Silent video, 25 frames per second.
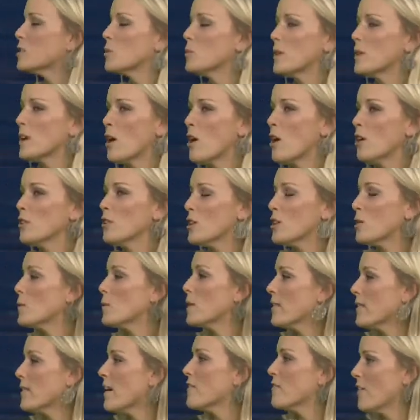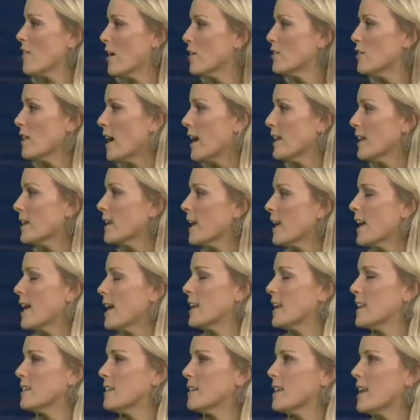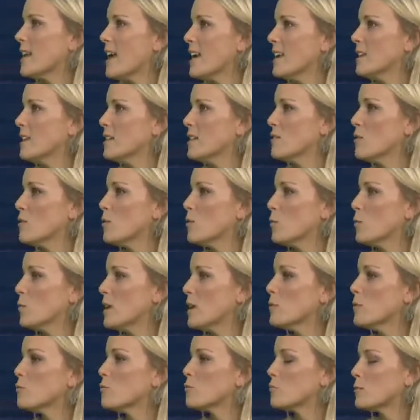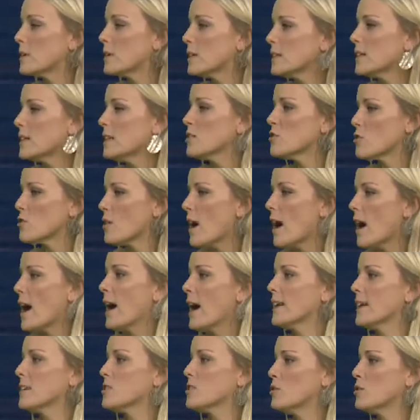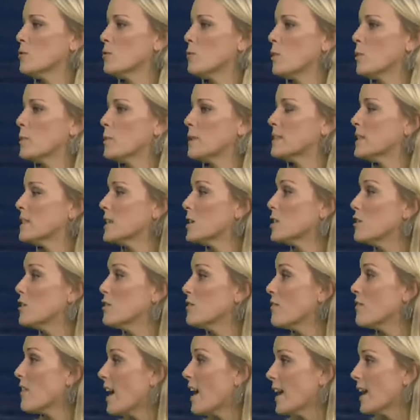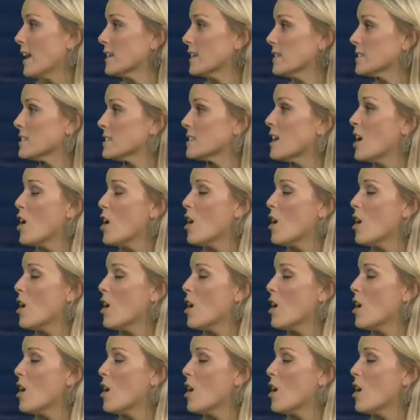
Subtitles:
So we all know what that felt like. And we really try to, when we see a new face,